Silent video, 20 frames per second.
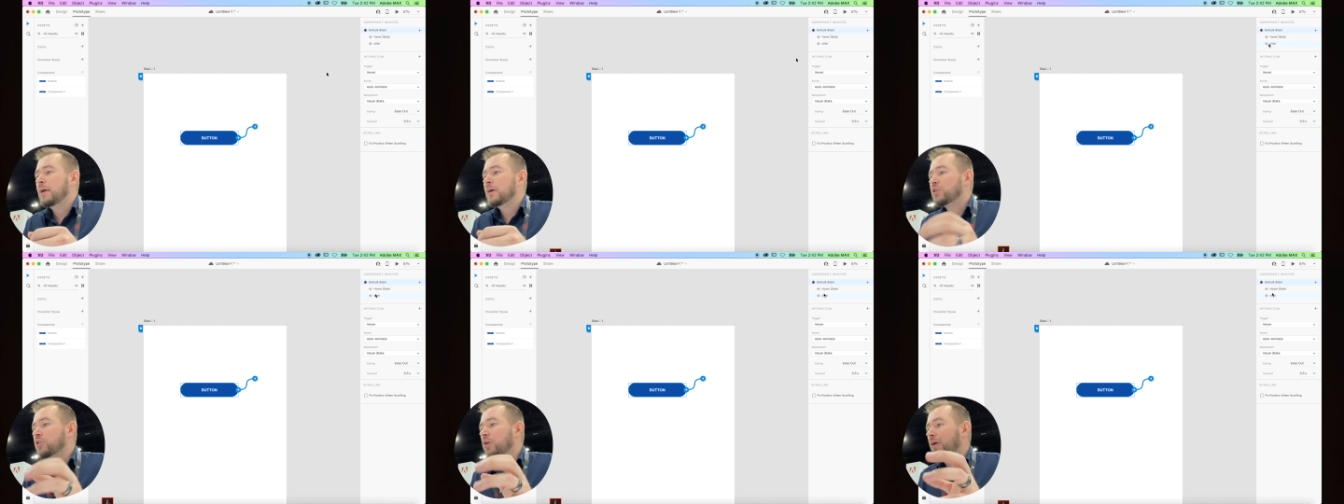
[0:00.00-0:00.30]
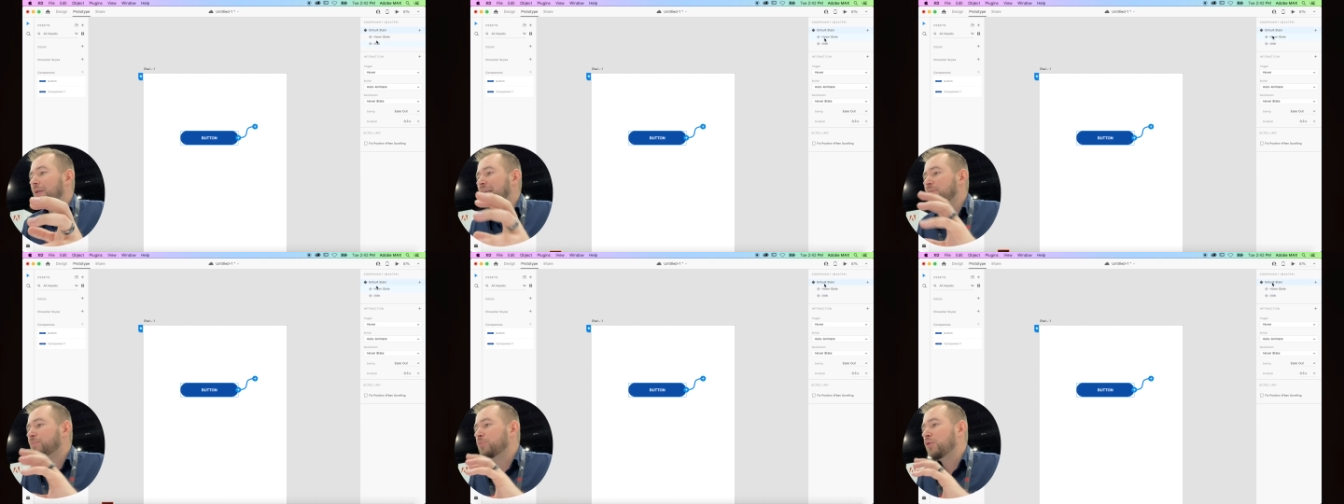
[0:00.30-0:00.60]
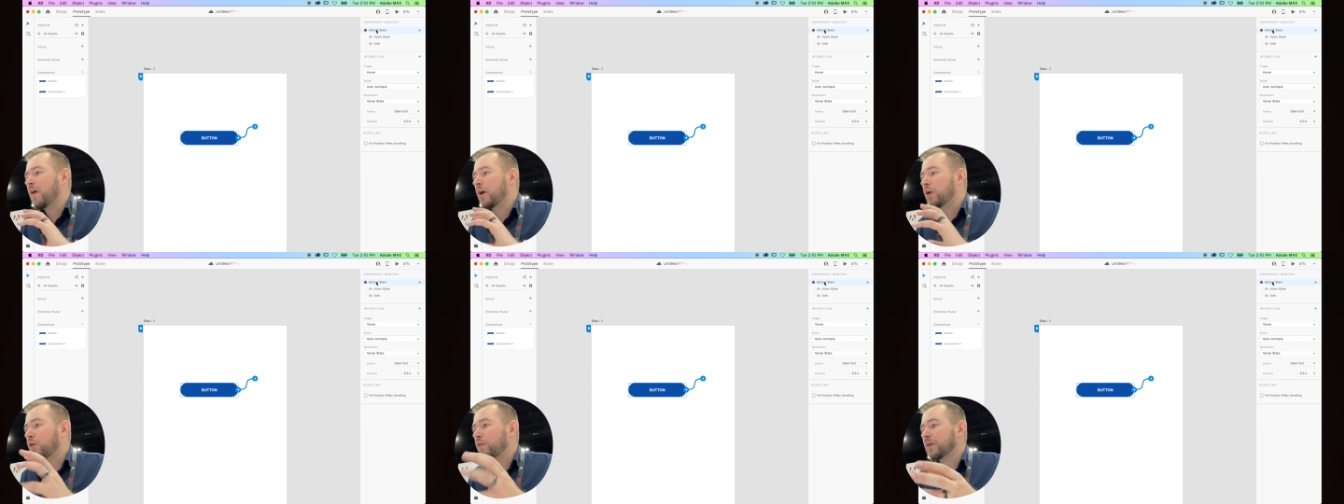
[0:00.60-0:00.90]
so let's
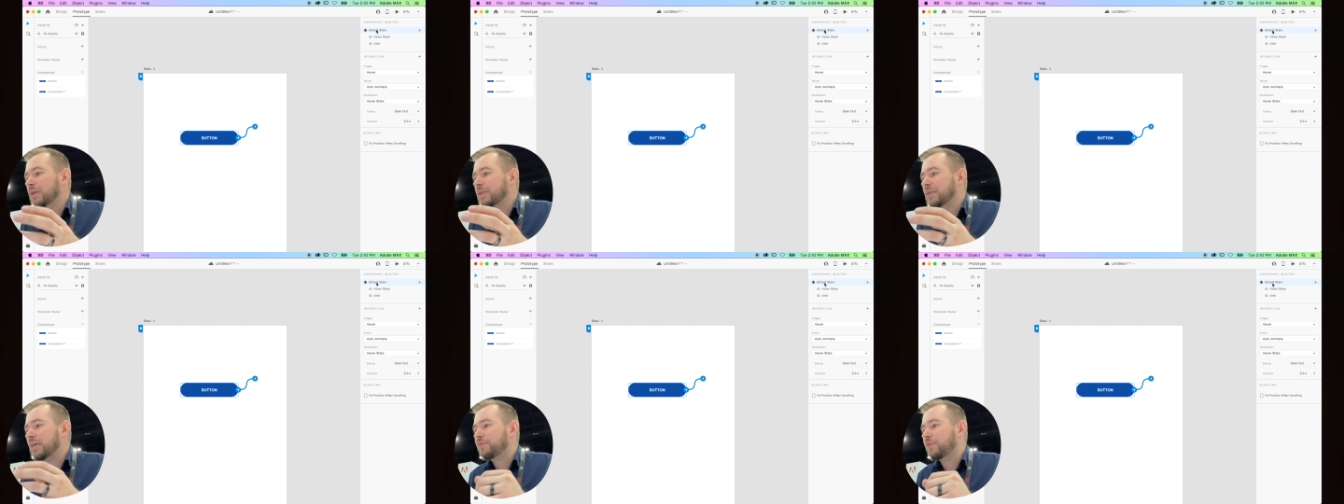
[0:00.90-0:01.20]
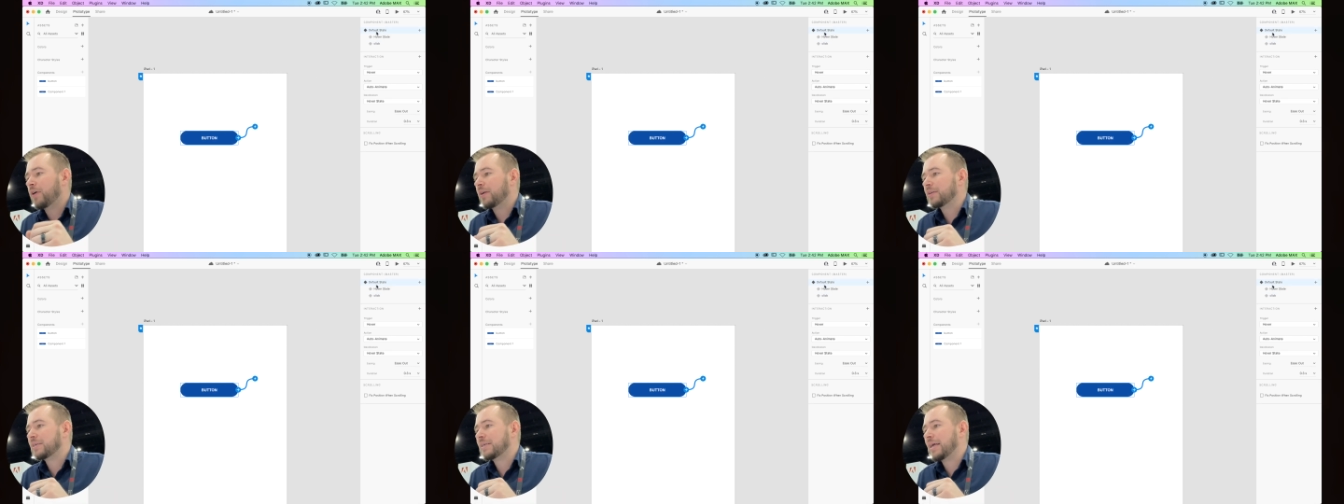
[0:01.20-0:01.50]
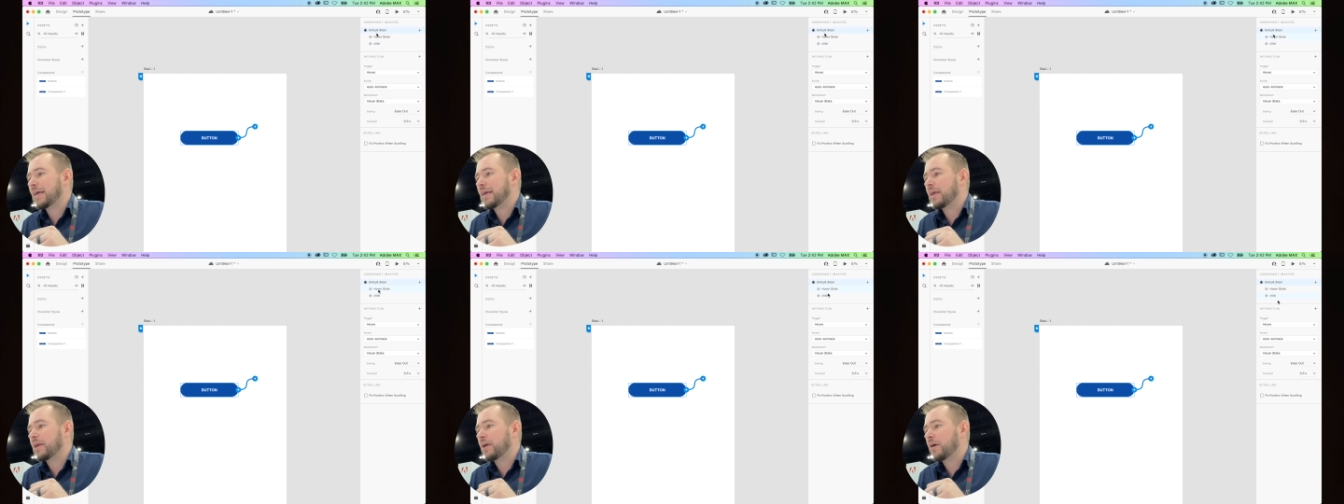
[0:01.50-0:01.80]
move on over to default
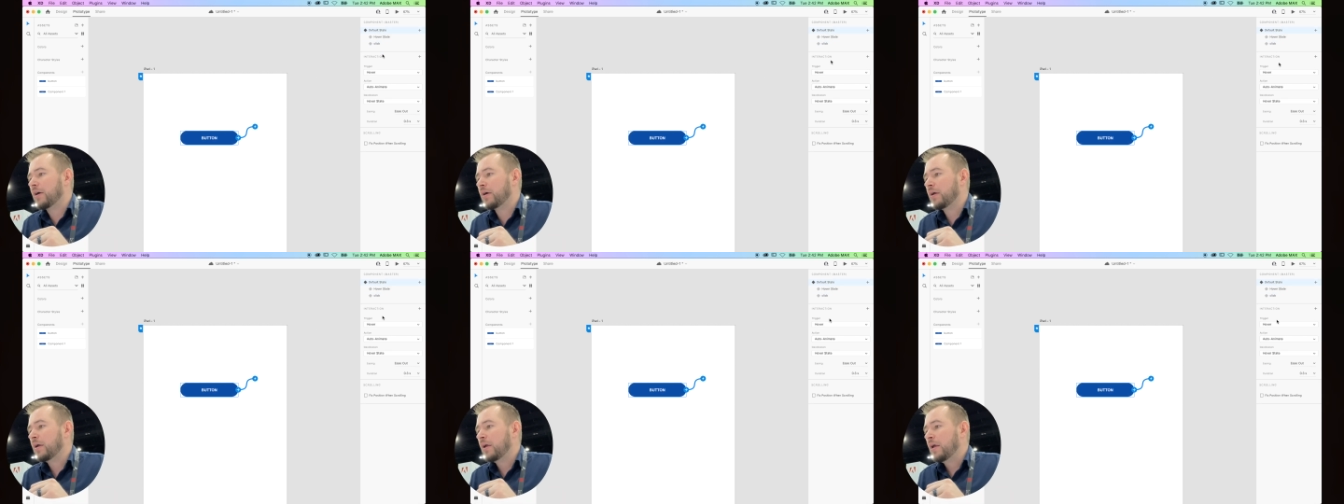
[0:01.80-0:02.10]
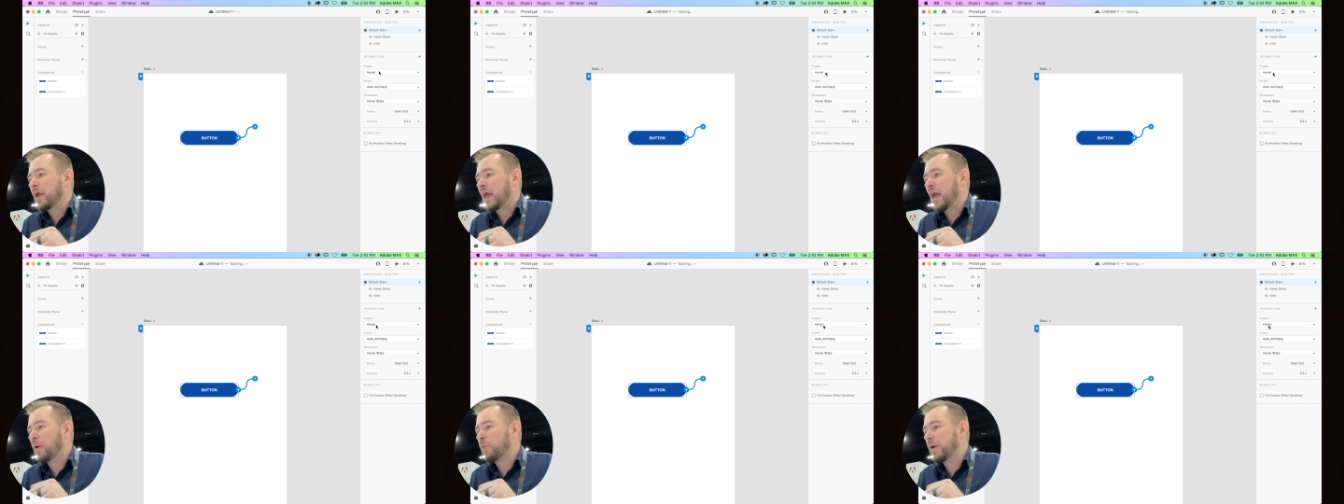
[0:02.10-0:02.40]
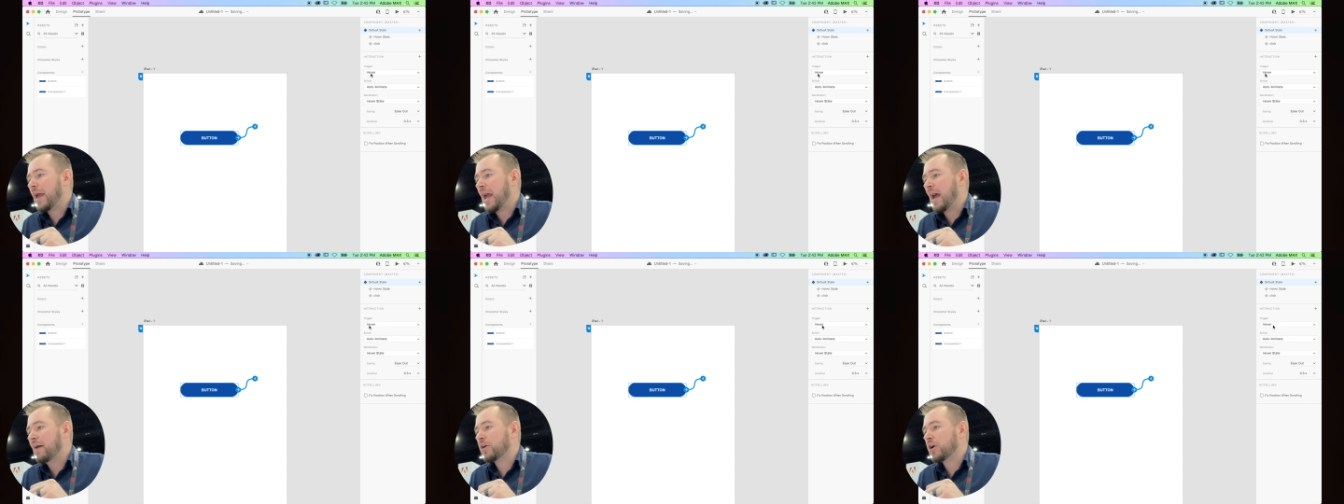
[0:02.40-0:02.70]
state here, and
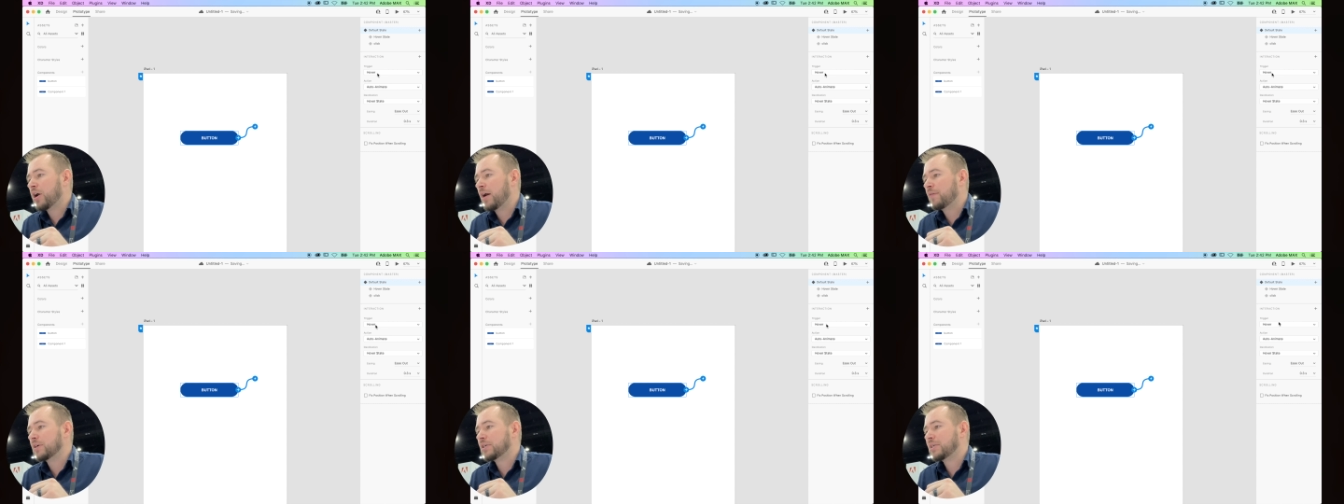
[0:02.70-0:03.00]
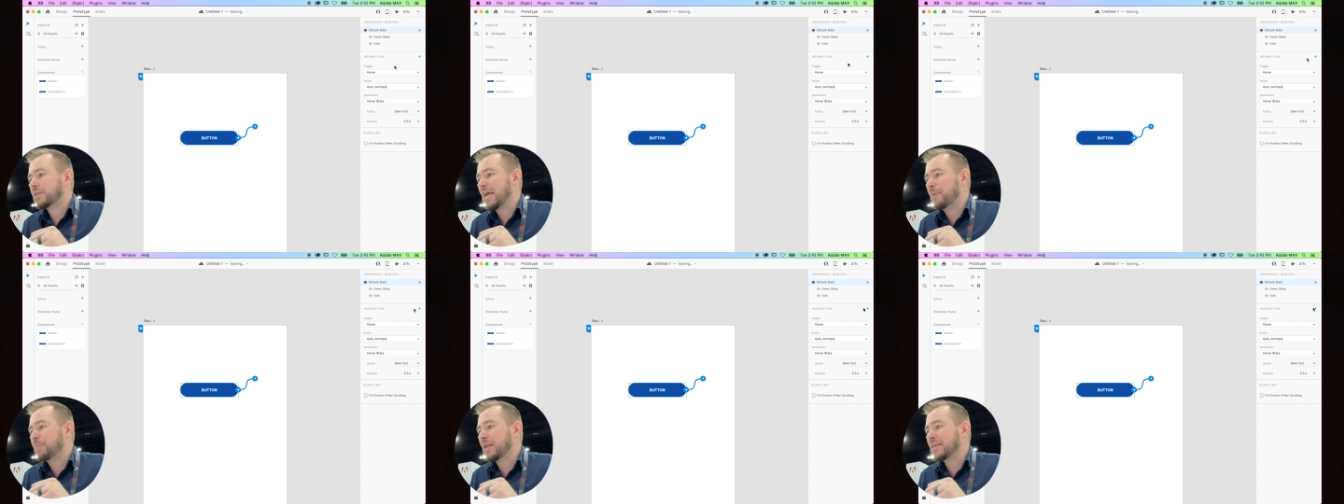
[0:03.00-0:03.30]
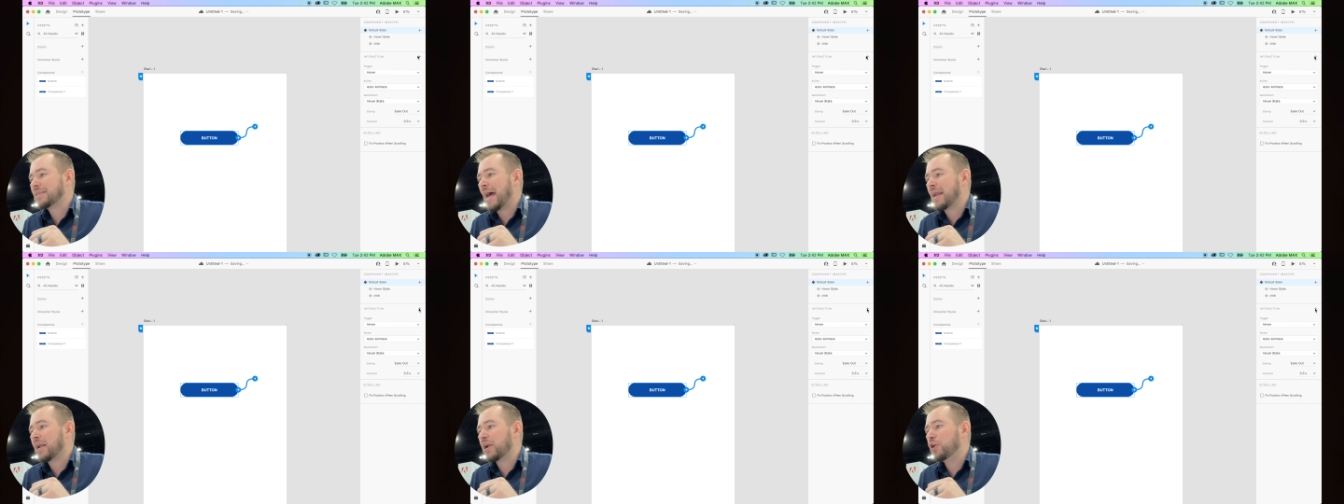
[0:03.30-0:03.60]
we have a hover state, but
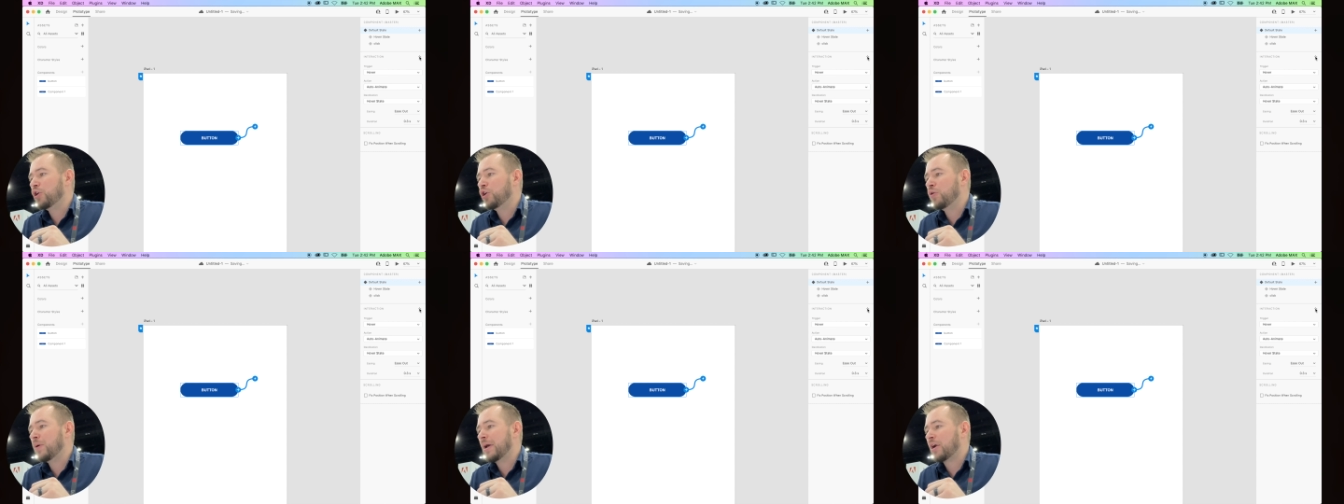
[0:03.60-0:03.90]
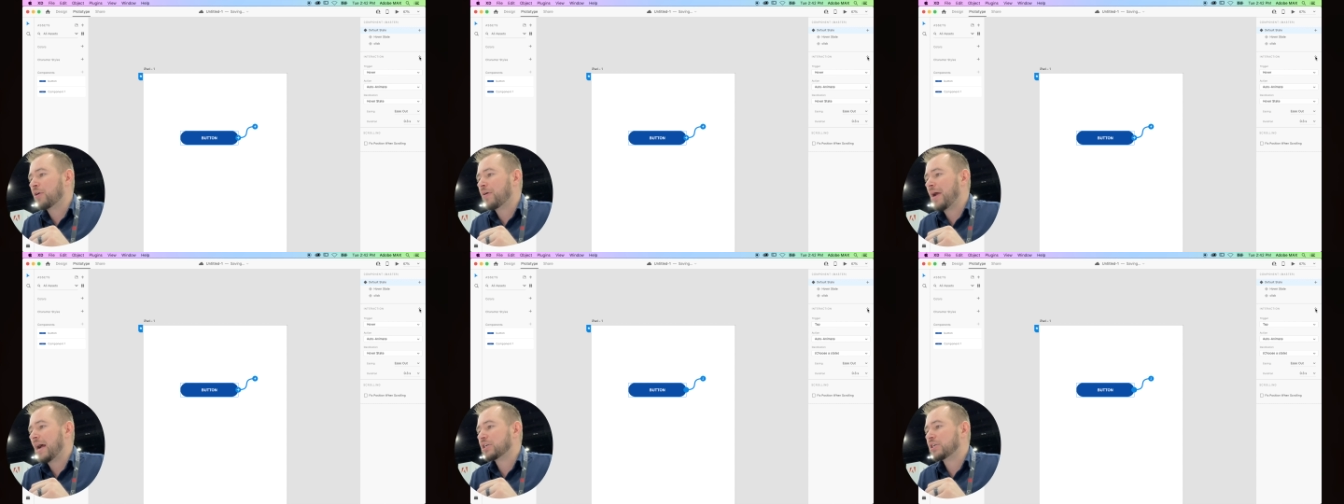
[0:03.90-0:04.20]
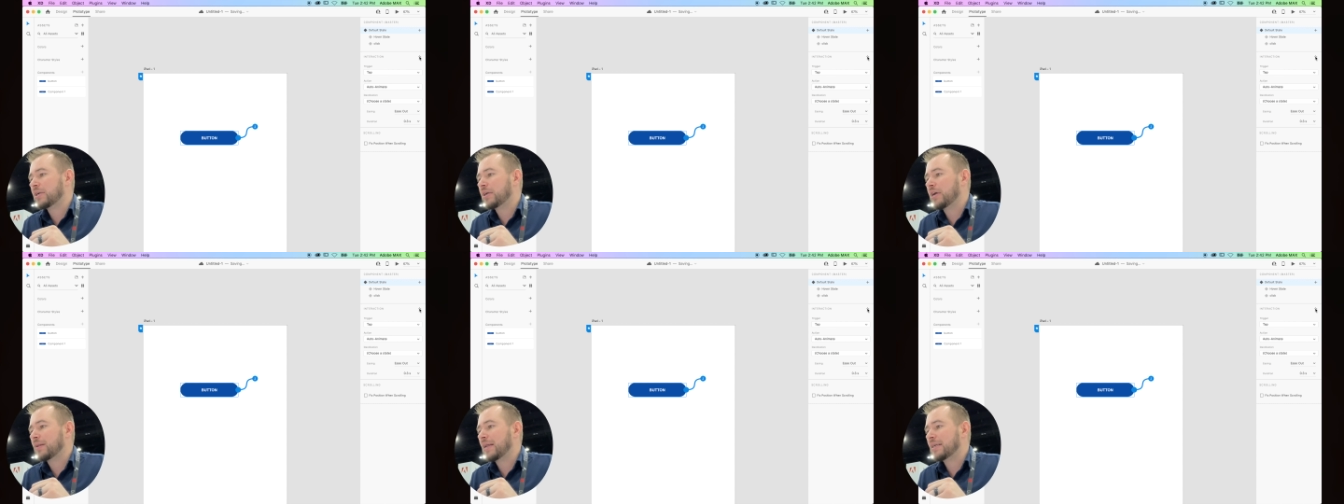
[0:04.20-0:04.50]
let's add a new
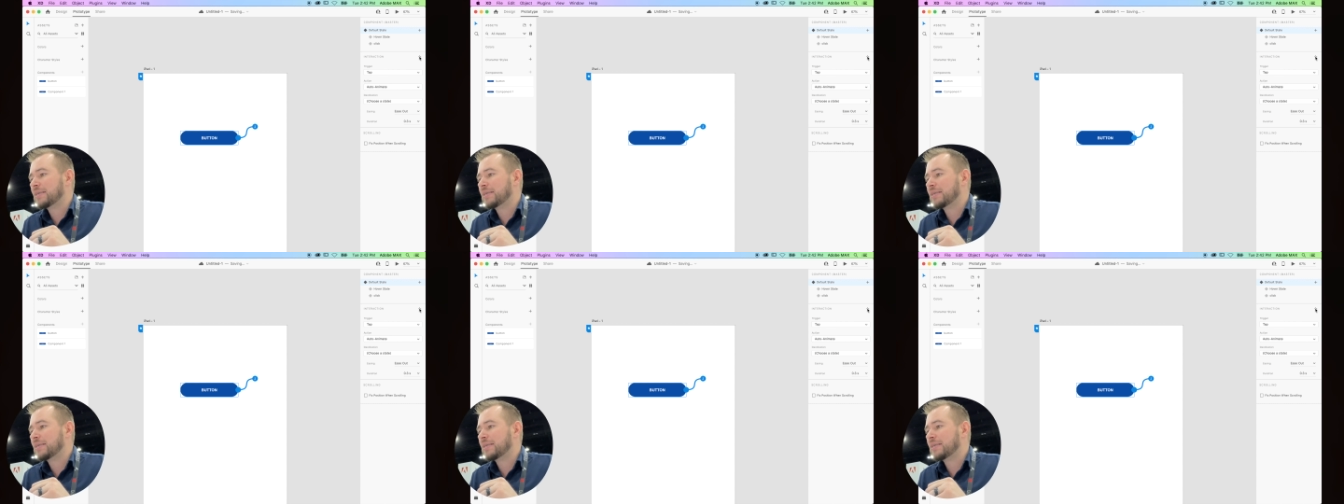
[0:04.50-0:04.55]
interaction here.